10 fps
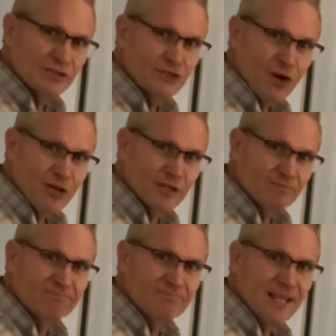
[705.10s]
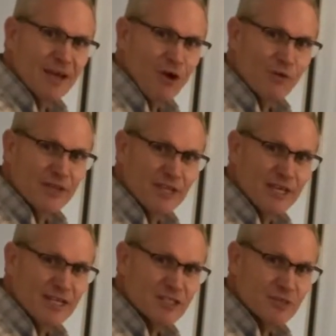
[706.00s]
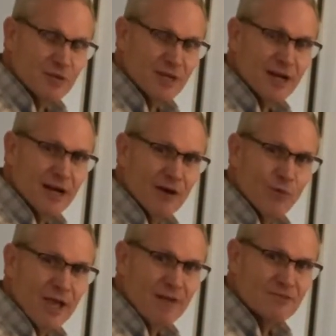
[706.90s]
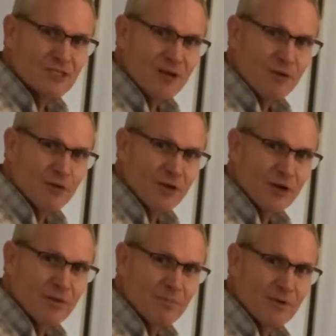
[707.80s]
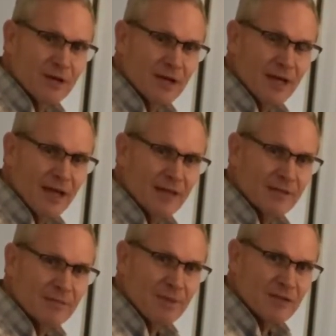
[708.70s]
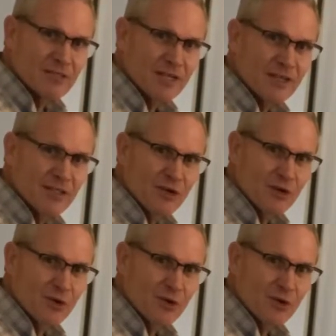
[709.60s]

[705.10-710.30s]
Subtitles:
starting to take over the industry. We have several here at Mount San Antonio